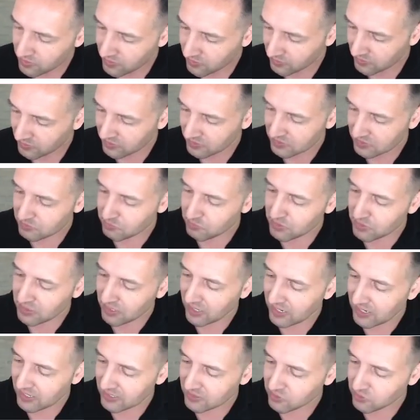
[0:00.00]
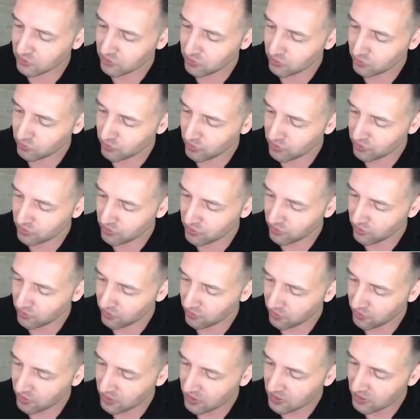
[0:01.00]
Okay, it's a bit hard to do it with
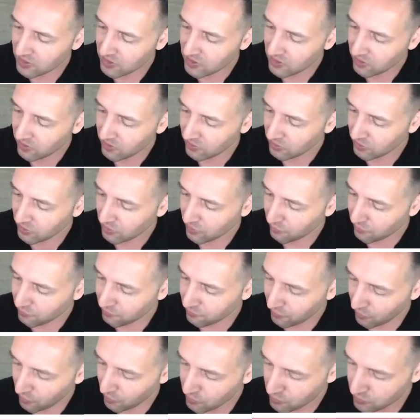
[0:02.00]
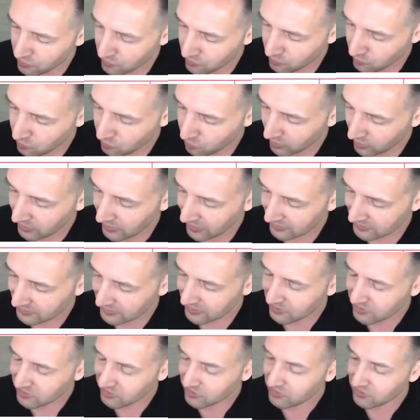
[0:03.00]
on the phone one like
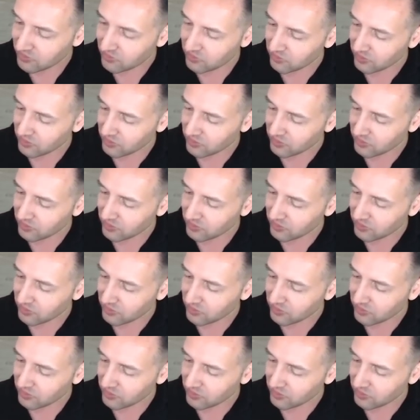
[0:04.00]
this.